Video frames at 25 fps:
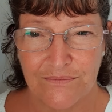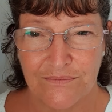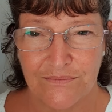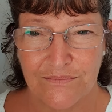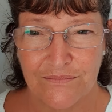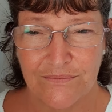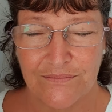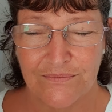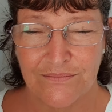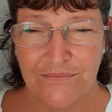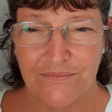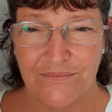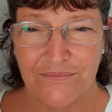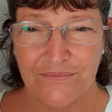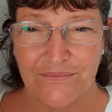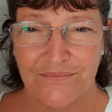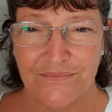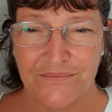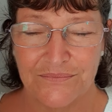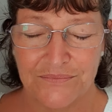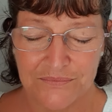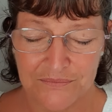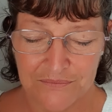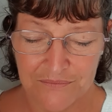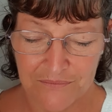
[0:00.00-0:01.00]

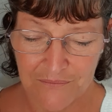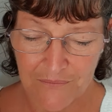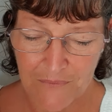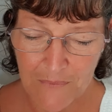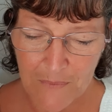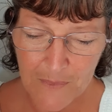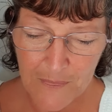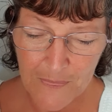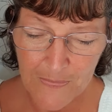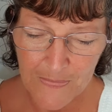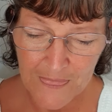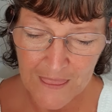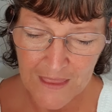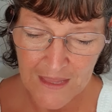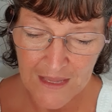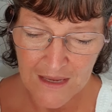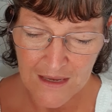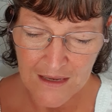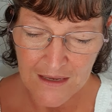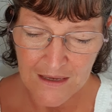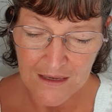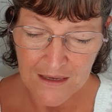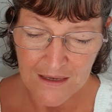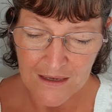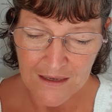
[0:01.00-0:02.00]

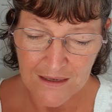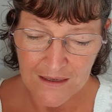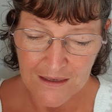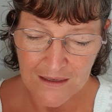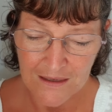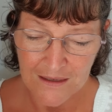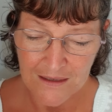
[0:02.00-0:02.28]
(silence)